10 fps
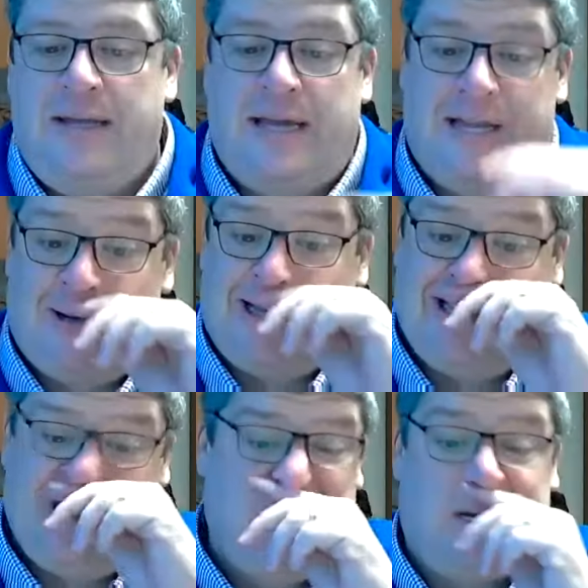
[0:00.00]
Yeah, I
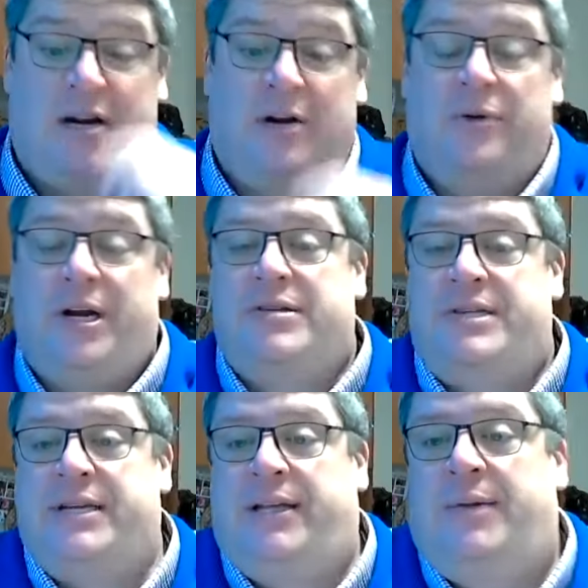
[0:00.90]
think we are
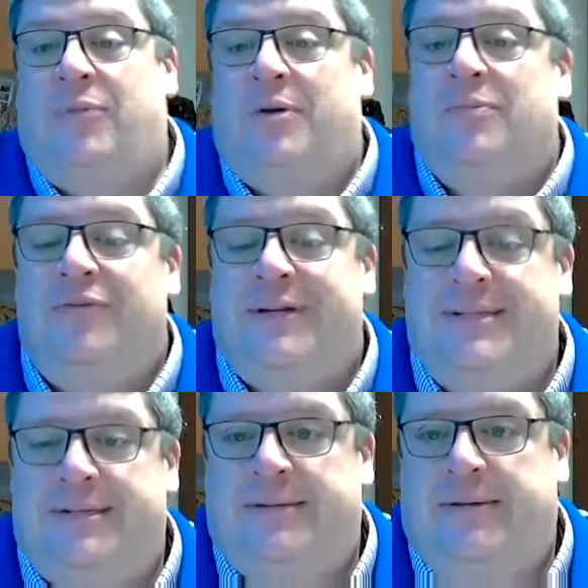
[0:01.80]
seeing a lot more
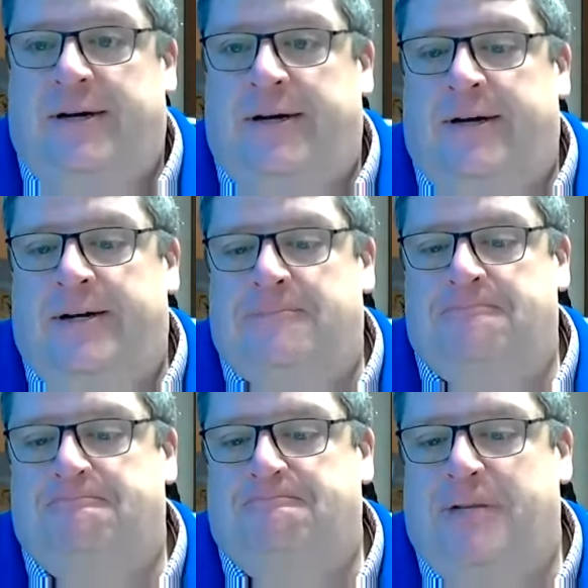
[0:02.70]
move-ins,
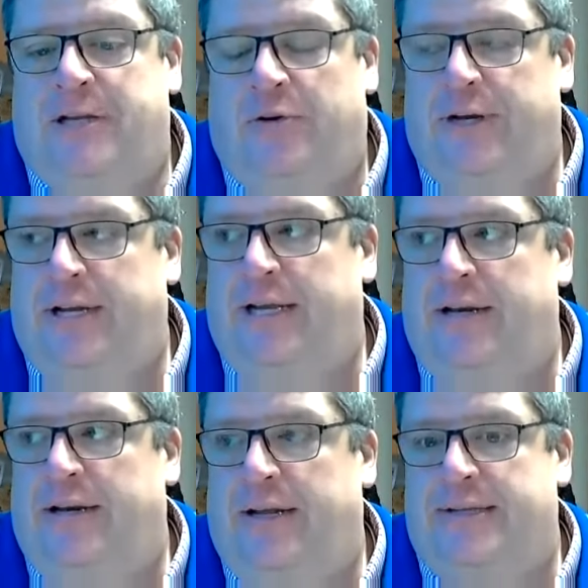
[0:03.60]
and
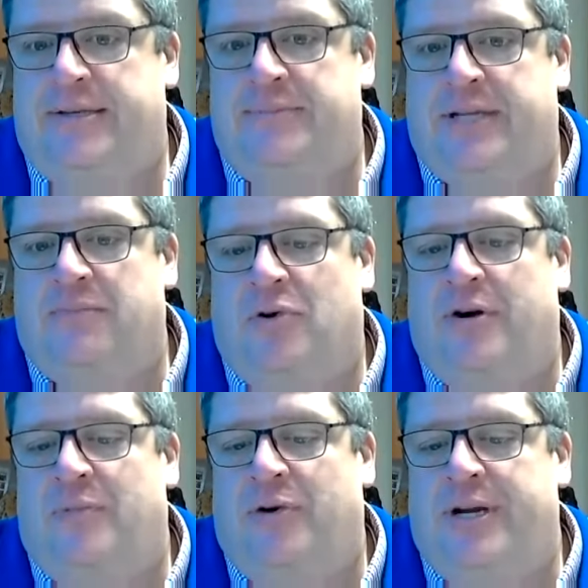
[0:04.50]
it seems like more
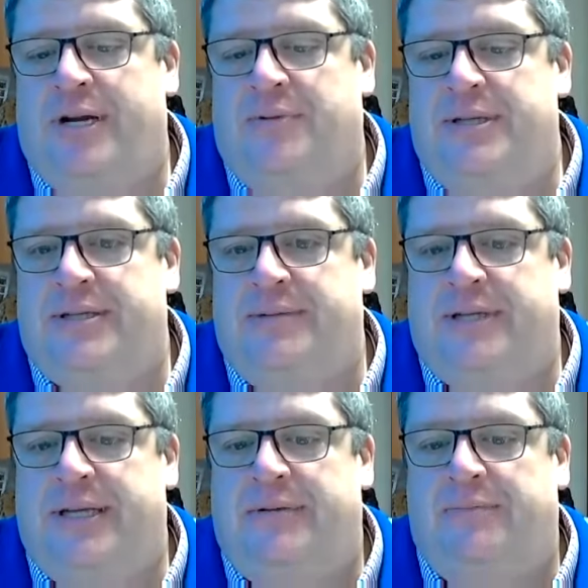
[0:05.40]
and more year we seem
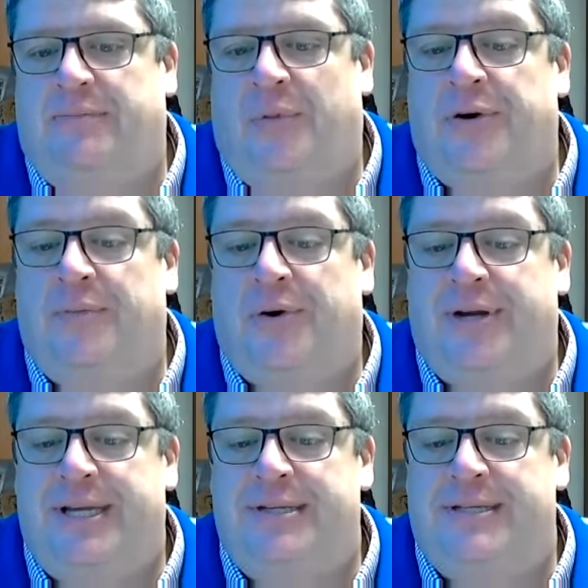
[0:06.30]
to get more and more
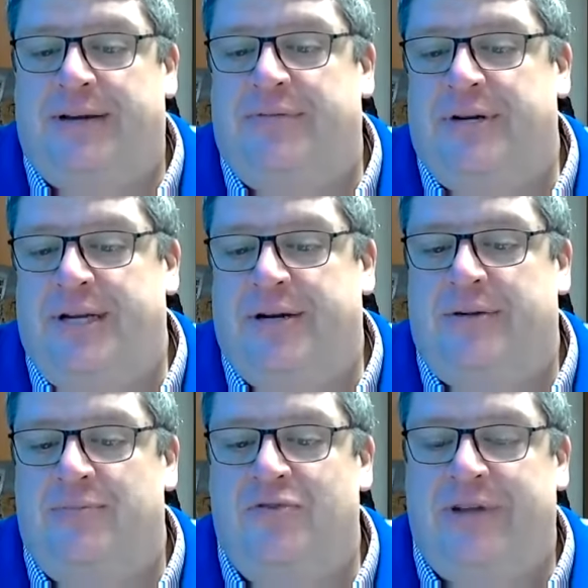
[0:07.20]
kids every year
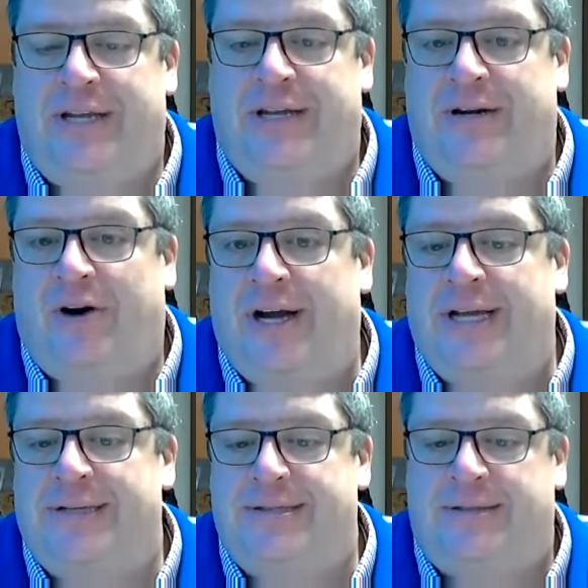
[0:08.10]
moving in
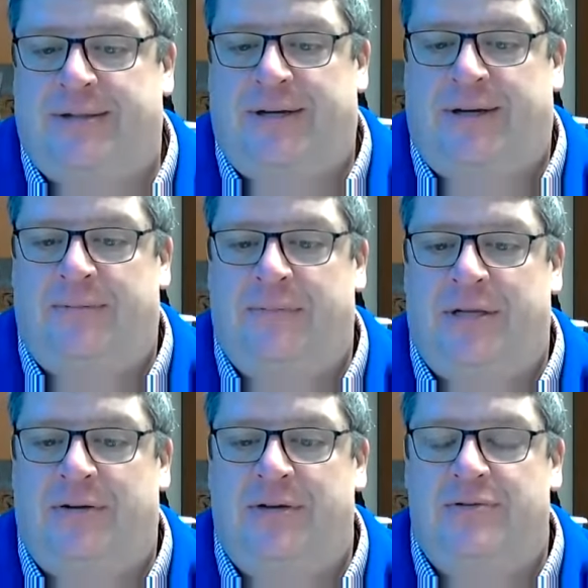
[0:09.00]
August.
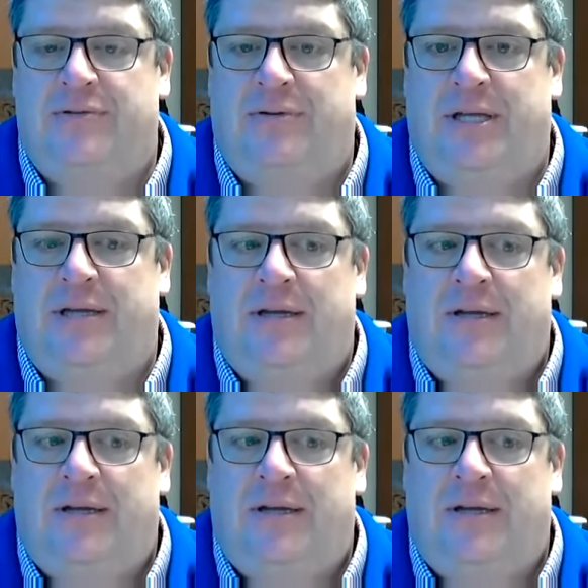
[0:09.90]
Usually